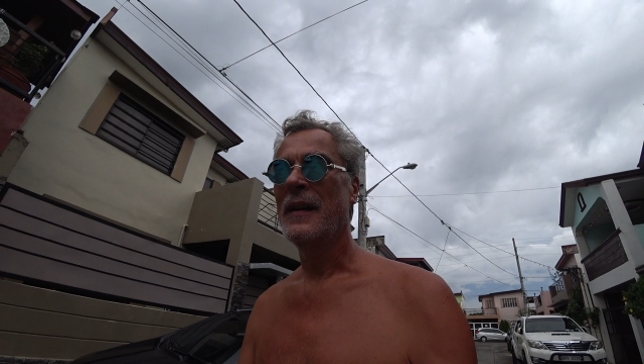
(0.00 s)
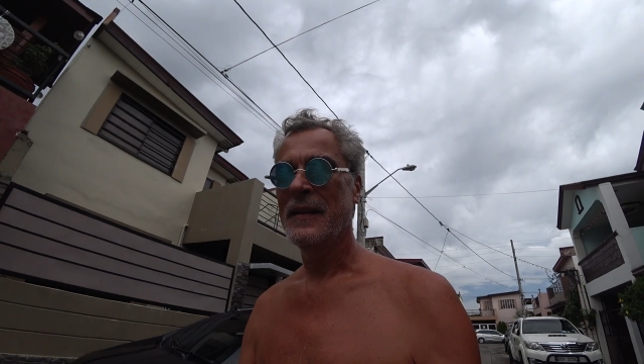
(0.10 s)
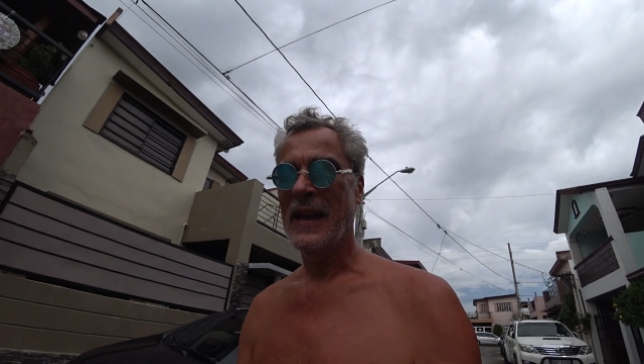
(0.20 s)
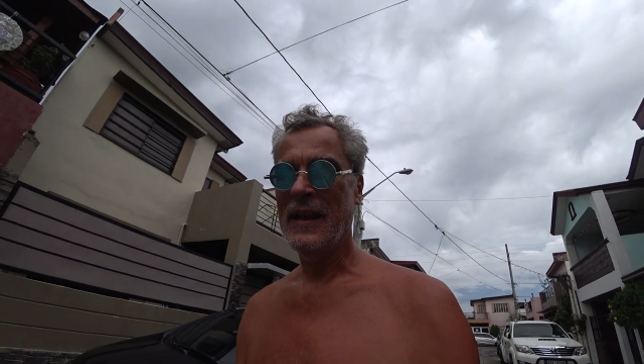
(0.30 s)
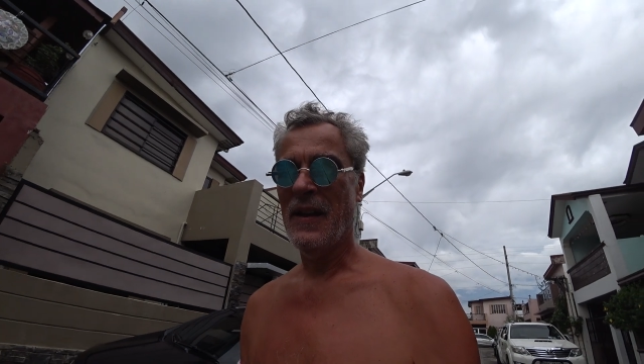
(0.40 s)

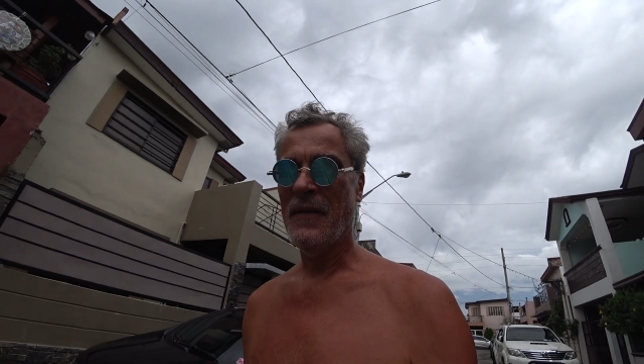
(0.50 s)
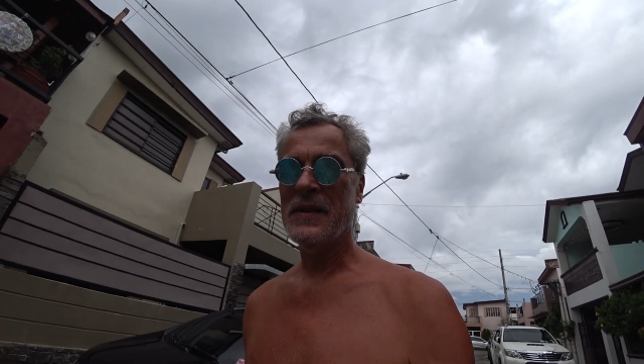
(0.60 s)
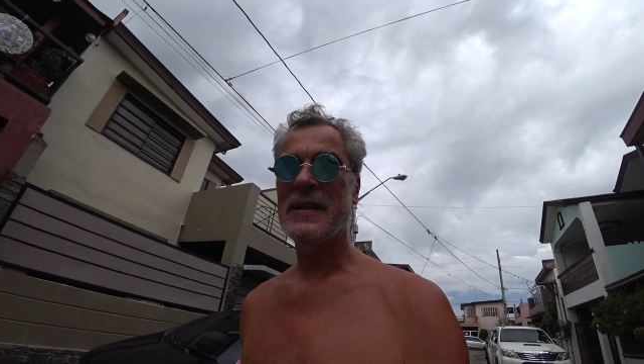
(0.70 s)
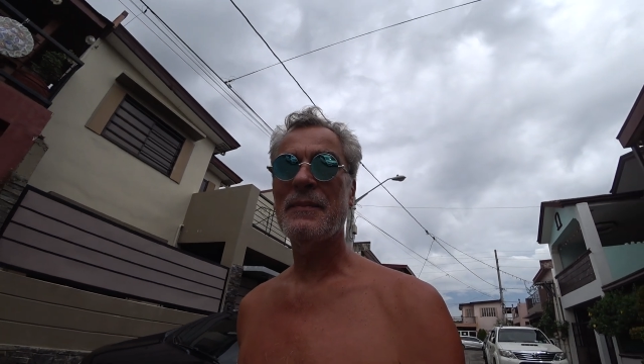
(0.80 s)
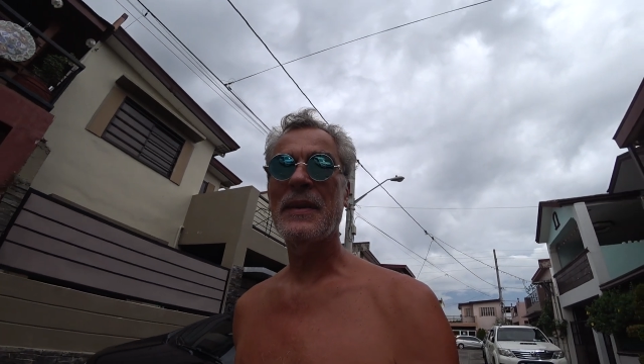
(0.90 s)
They covered
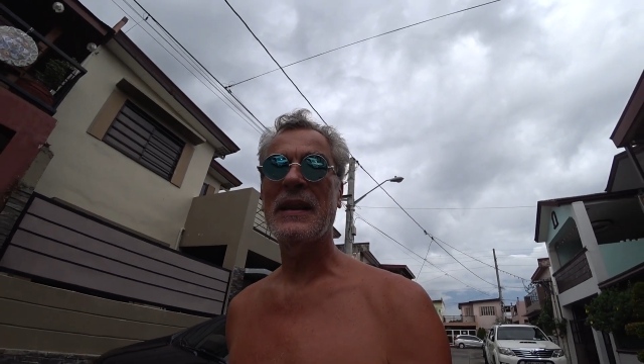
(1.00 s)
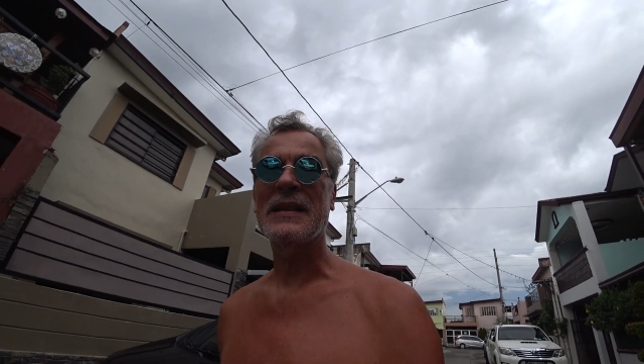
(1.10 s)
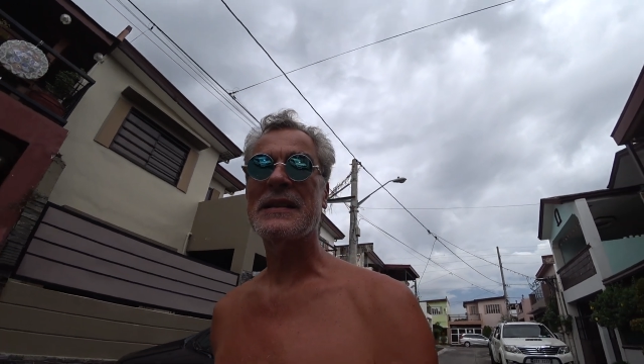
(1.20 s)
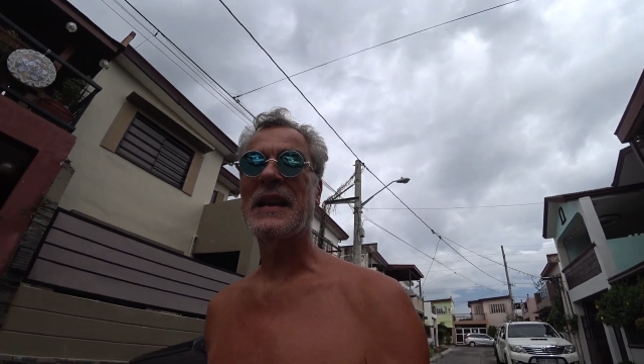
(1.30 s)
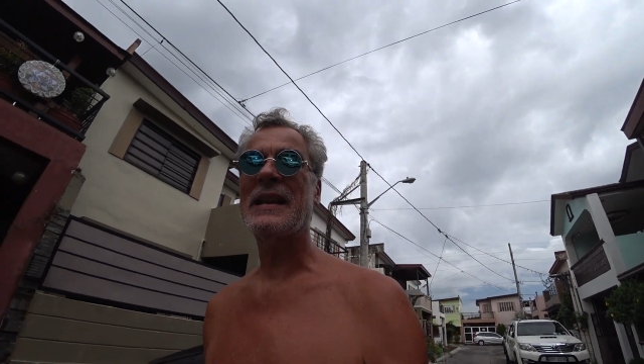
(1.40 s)
something as
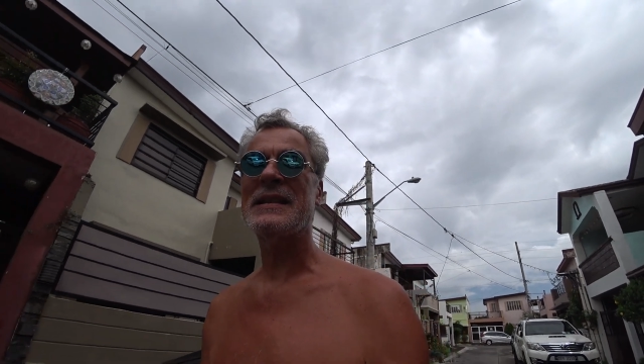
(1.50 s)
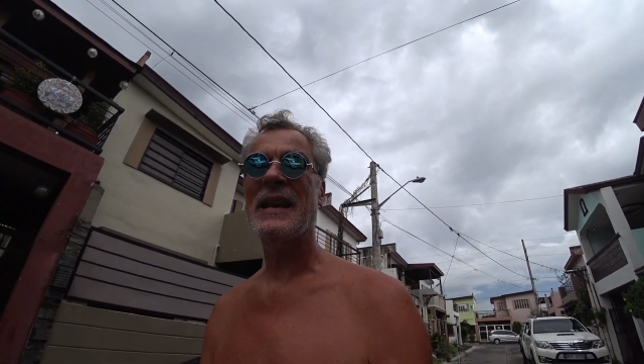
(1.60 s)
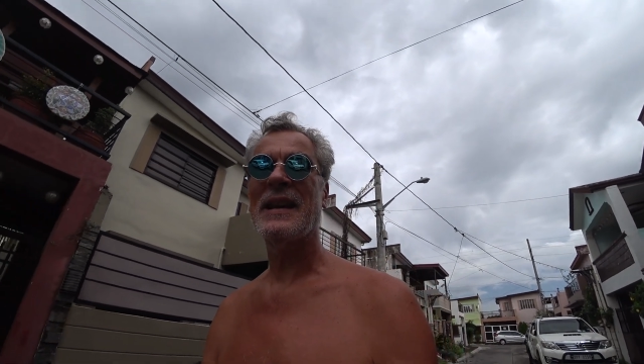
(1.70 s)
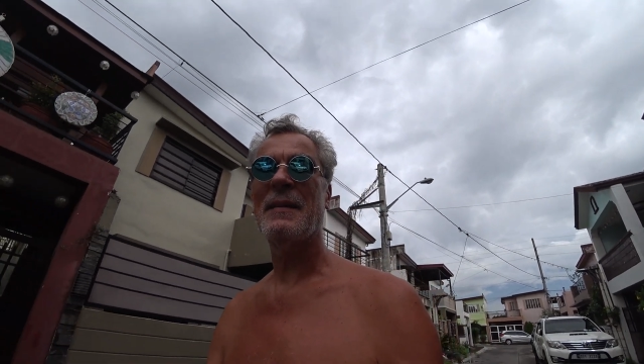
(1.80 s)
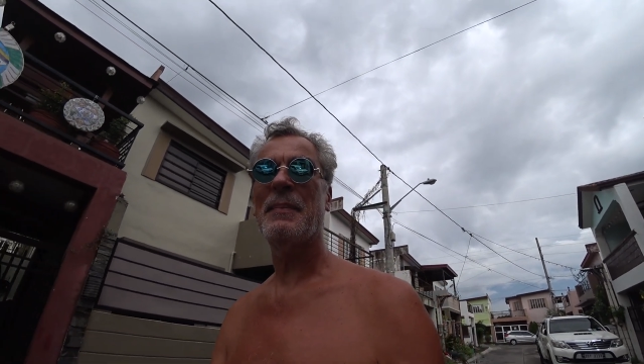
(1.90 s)
sick as
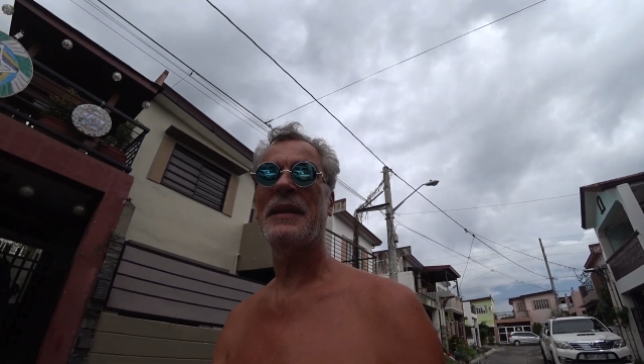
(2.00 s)
that up,